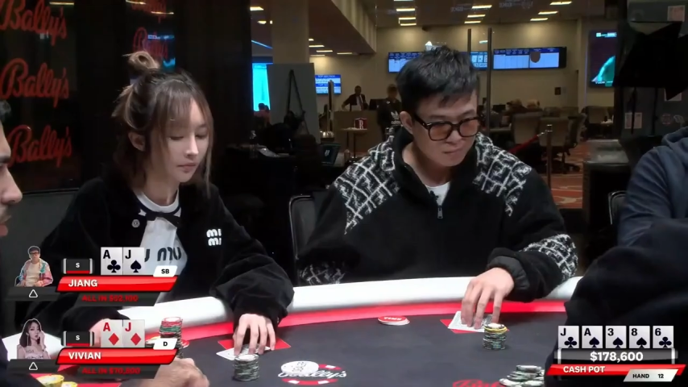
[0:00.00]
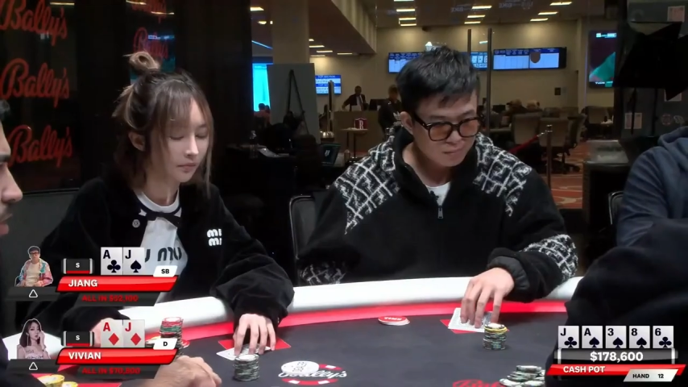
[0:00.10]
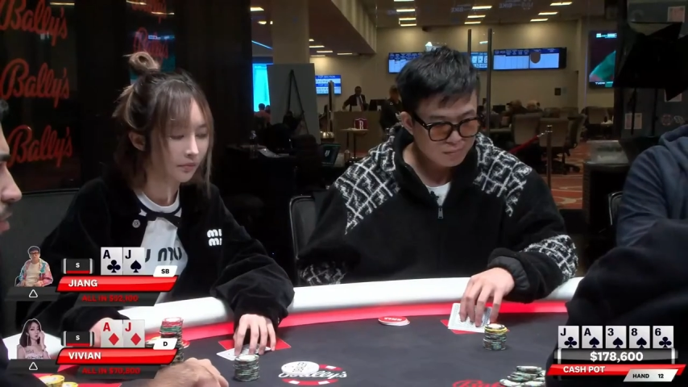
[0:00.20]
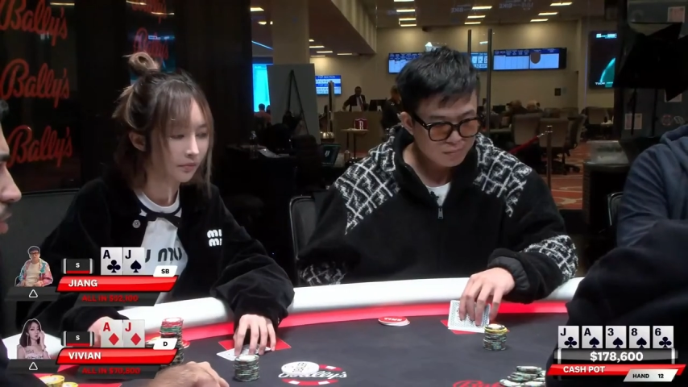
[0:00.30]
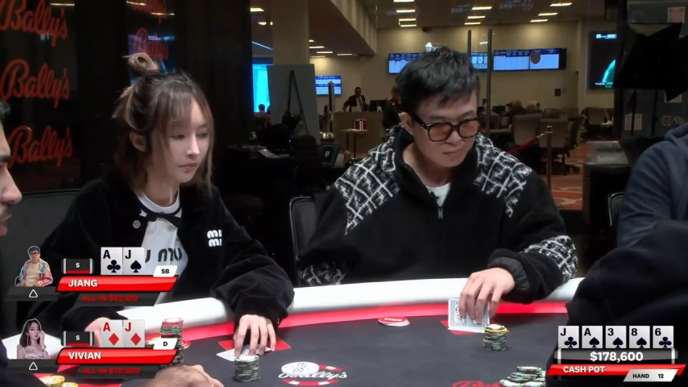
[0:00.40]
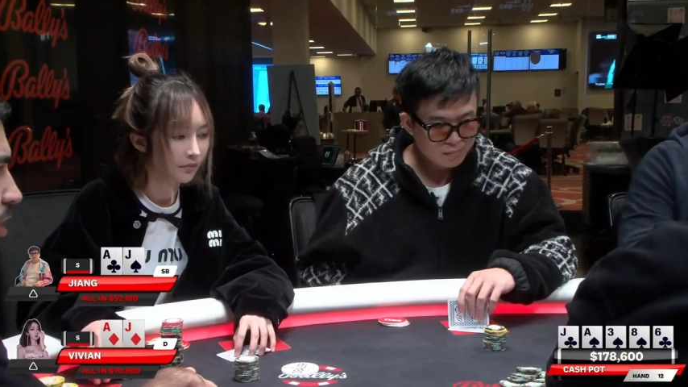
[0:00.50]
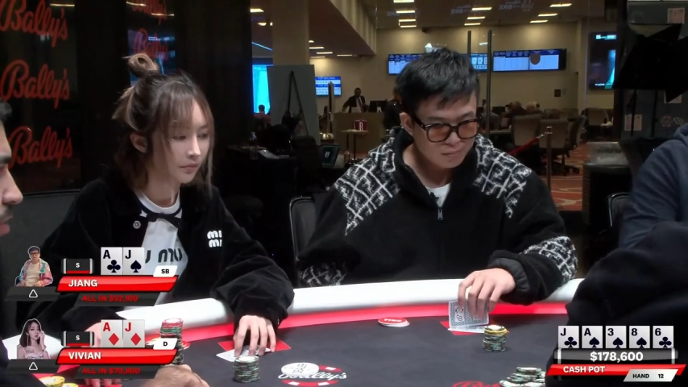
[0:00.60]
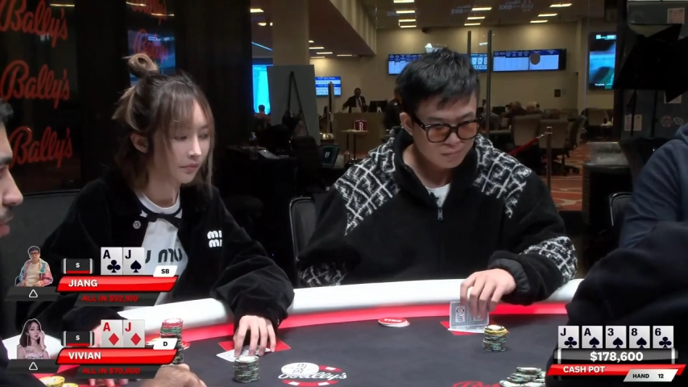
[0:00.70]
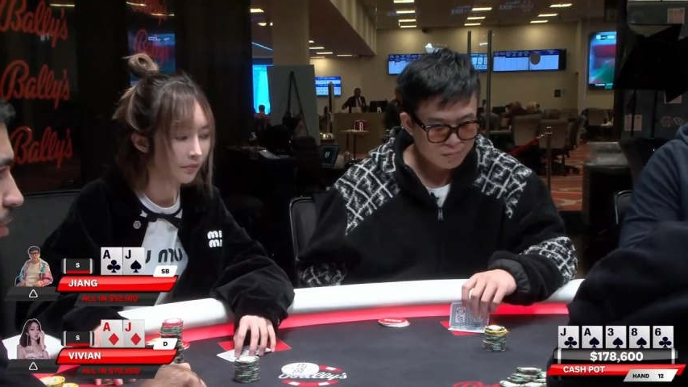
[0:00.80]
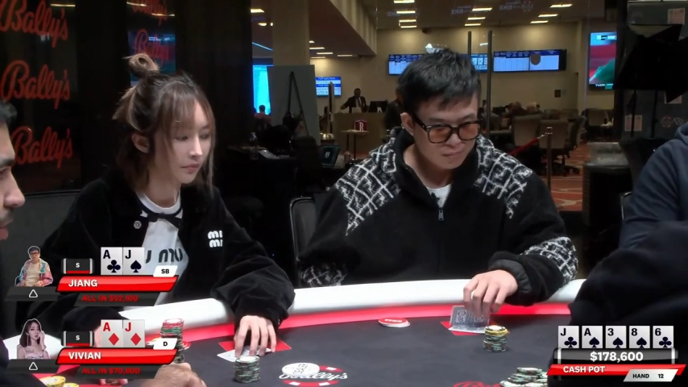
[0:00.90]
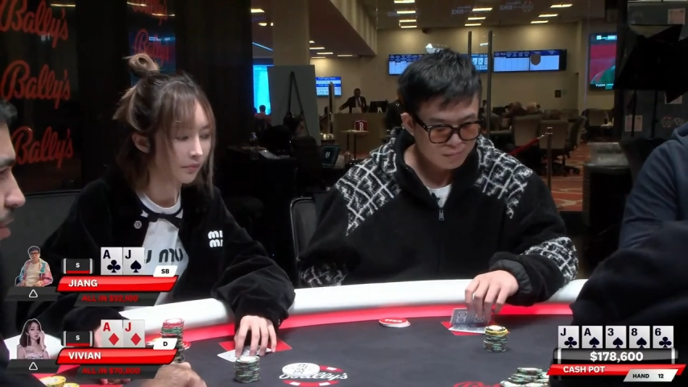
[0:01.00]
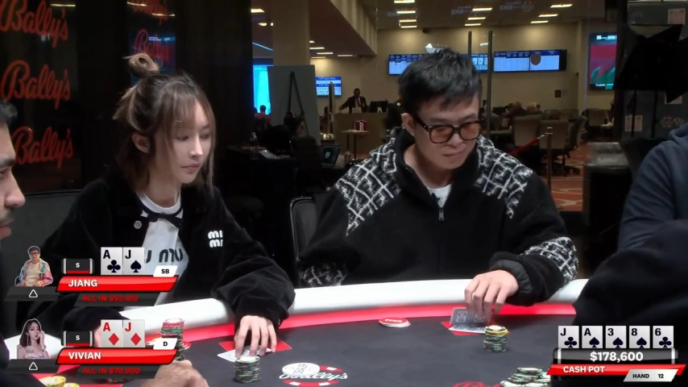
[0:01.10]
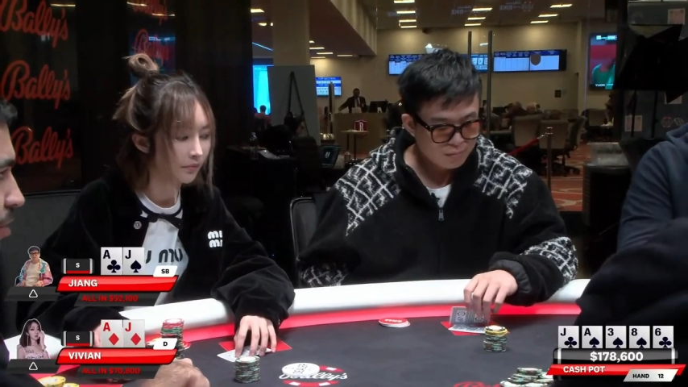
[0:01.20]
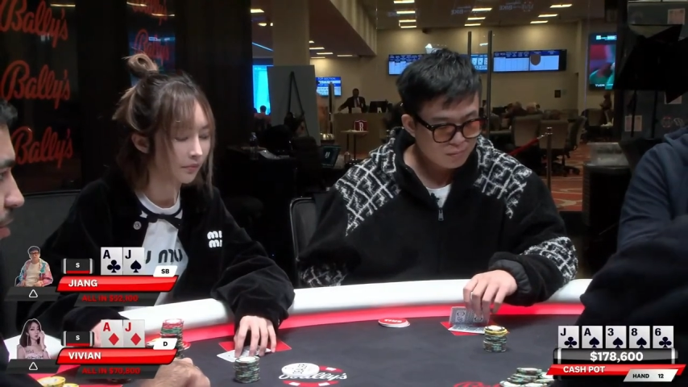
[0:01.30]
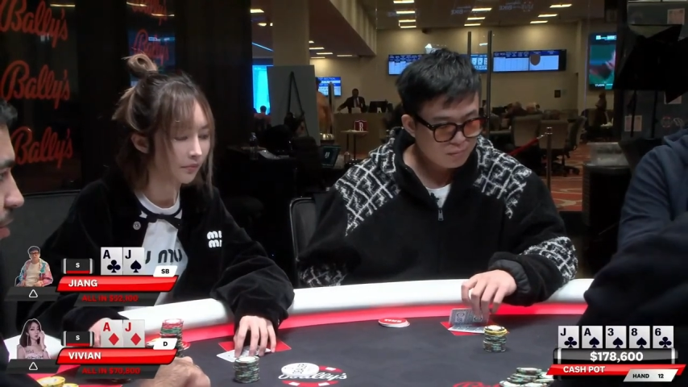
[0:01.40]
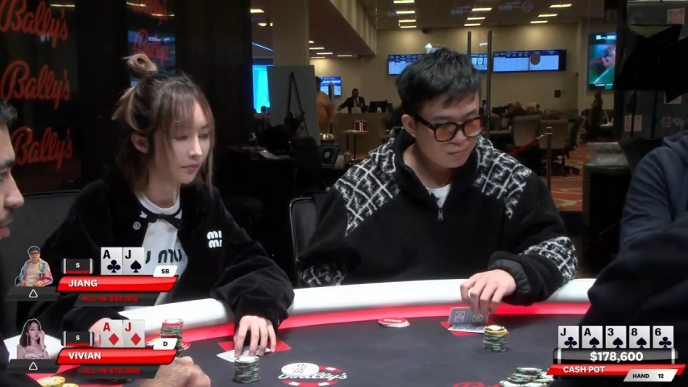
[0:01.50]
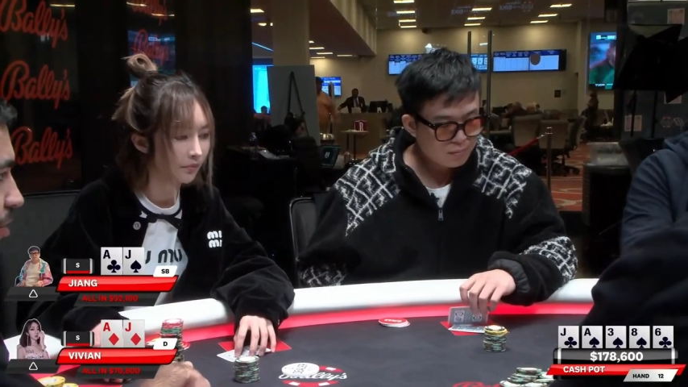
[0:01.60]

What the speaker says: Nobody speaks.